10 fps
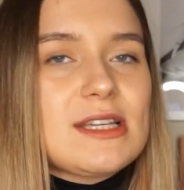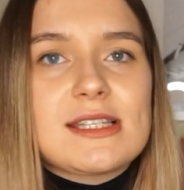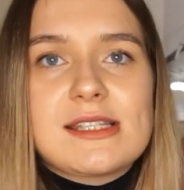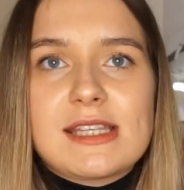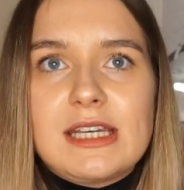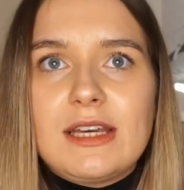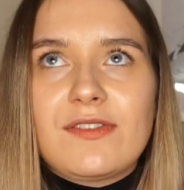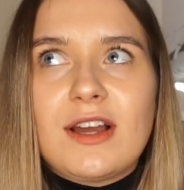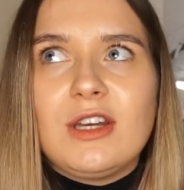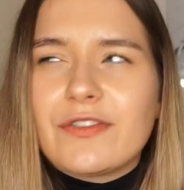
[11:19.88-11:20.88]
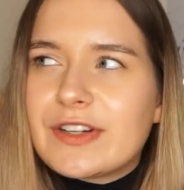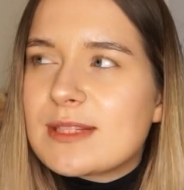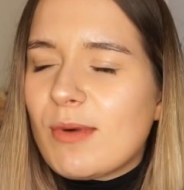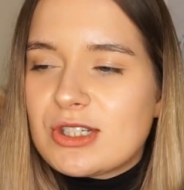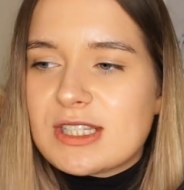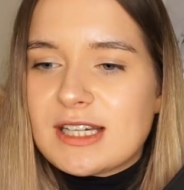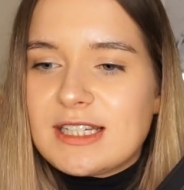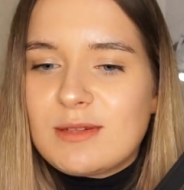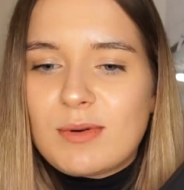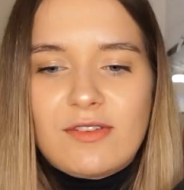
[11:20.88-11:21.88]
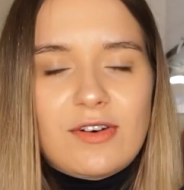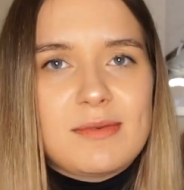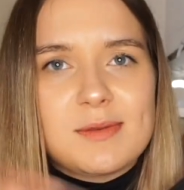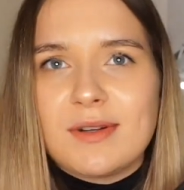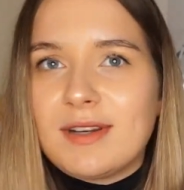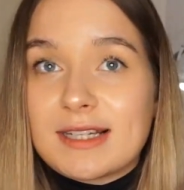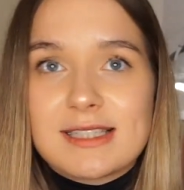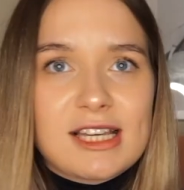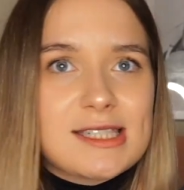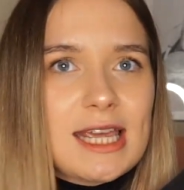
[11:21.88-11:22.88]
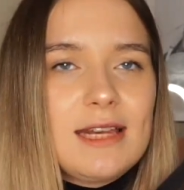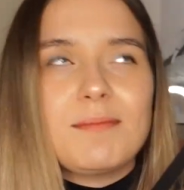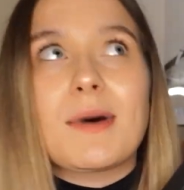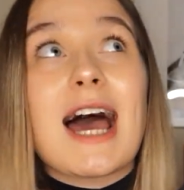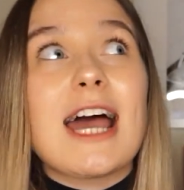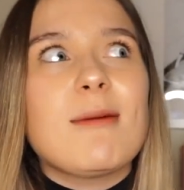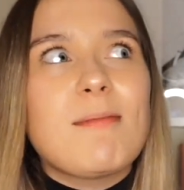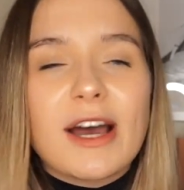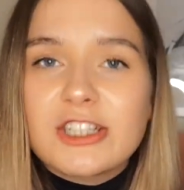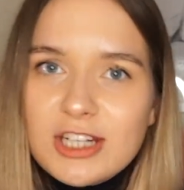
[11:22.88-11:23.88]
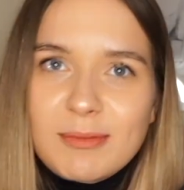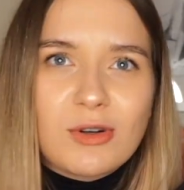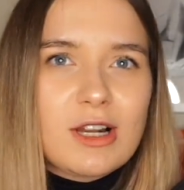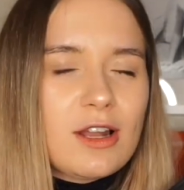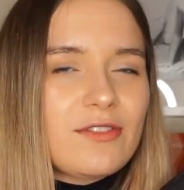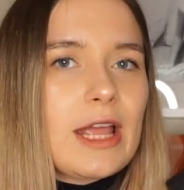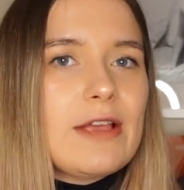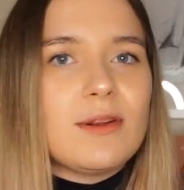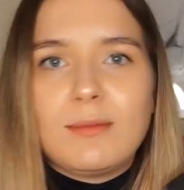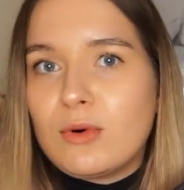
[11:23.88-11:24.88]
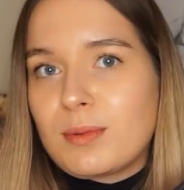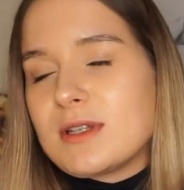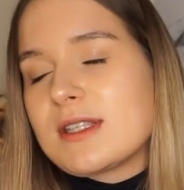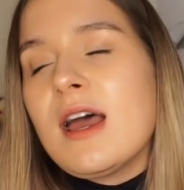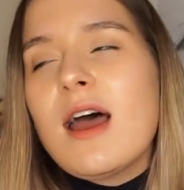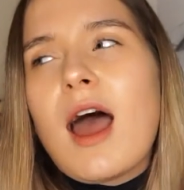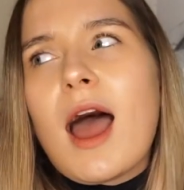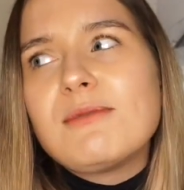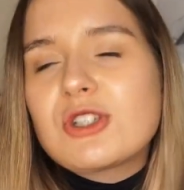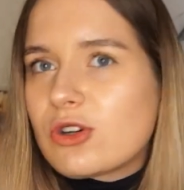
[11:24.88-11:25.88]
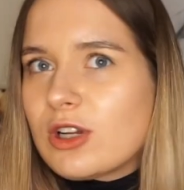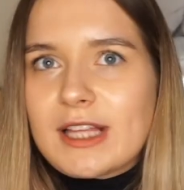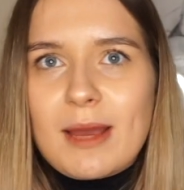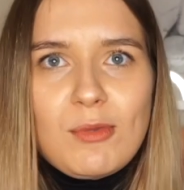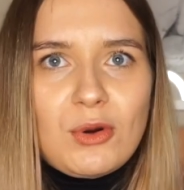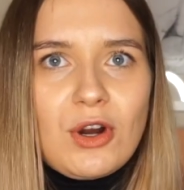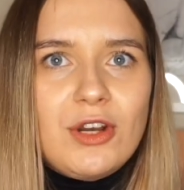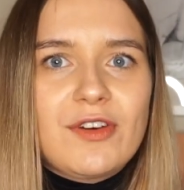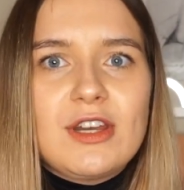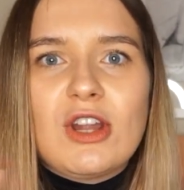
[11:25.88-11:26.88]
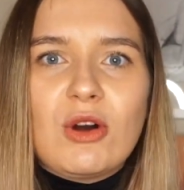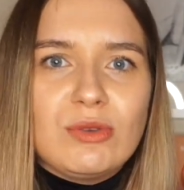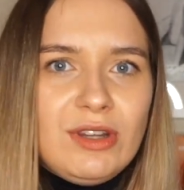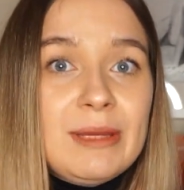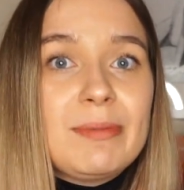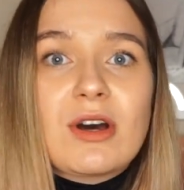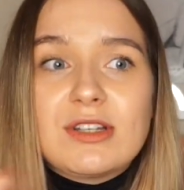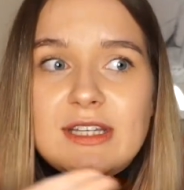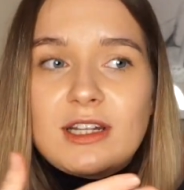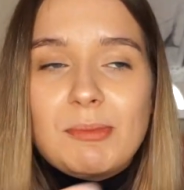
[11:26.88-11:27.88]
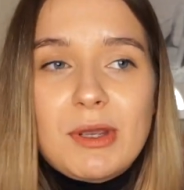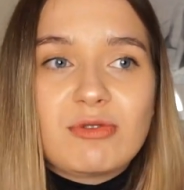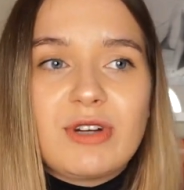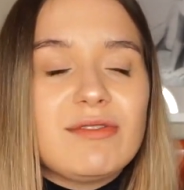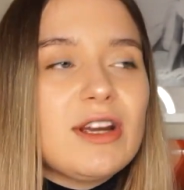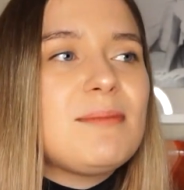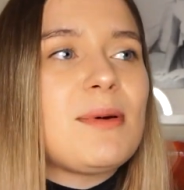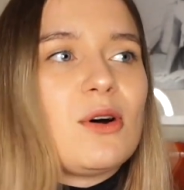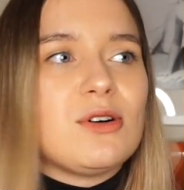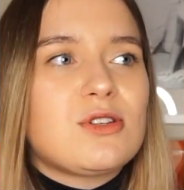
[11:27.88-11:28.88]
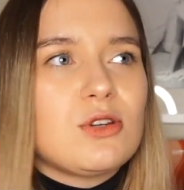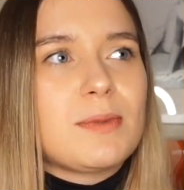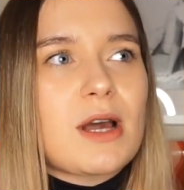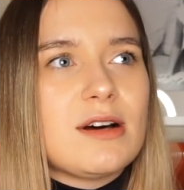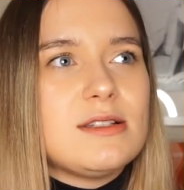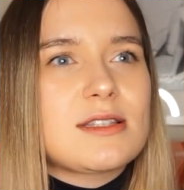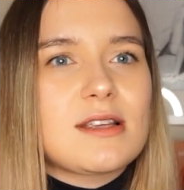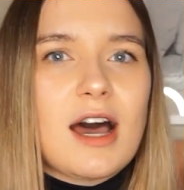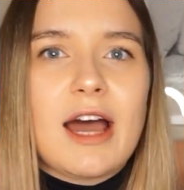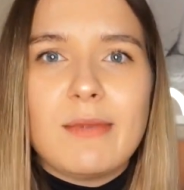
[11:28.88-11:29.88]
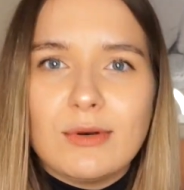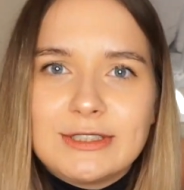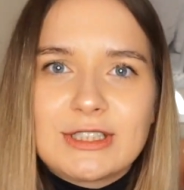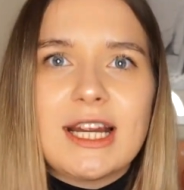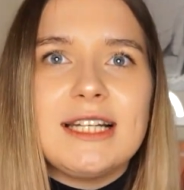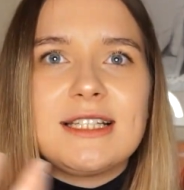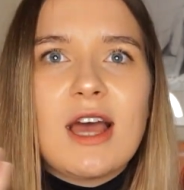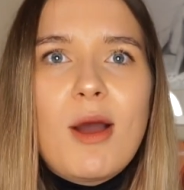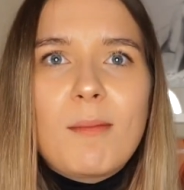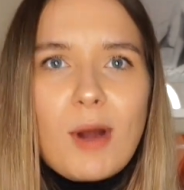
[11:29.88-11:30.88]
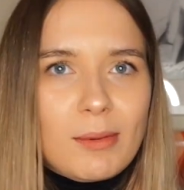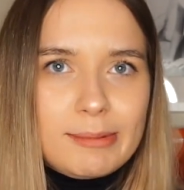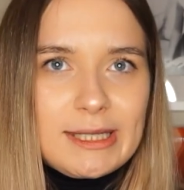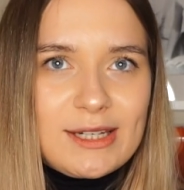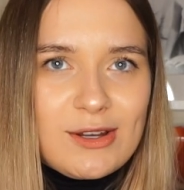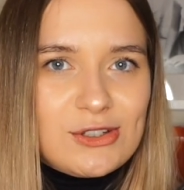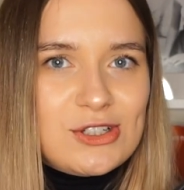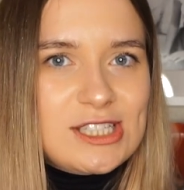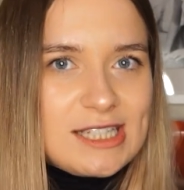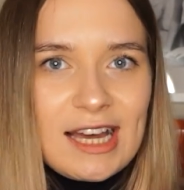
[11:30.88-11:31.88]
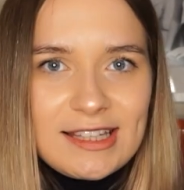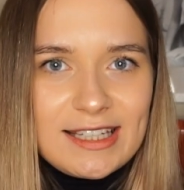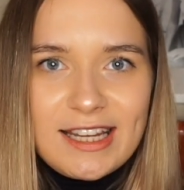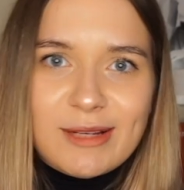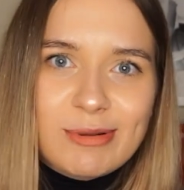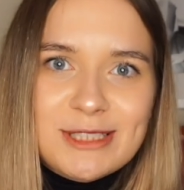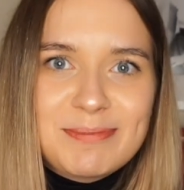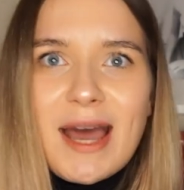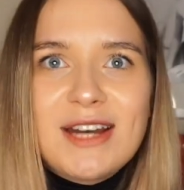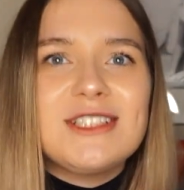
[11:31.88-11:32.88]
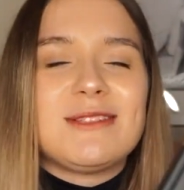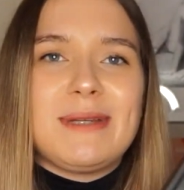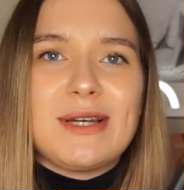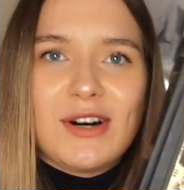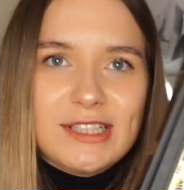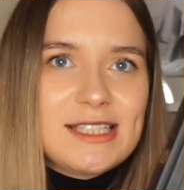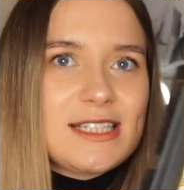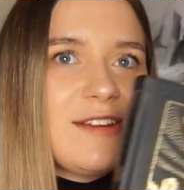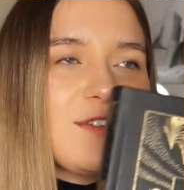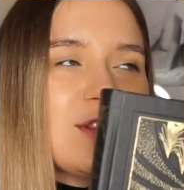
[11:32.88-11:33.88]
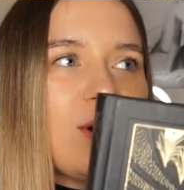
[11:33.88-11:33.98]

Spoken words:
this and see if I love it as much as I did whenever I was about like 16, but I imagine I'm going to love it even more because I'm sure I'll get more out of it, not only because it'll be a reread, but also because I'm older and probably can understand the language better, to be honest. Even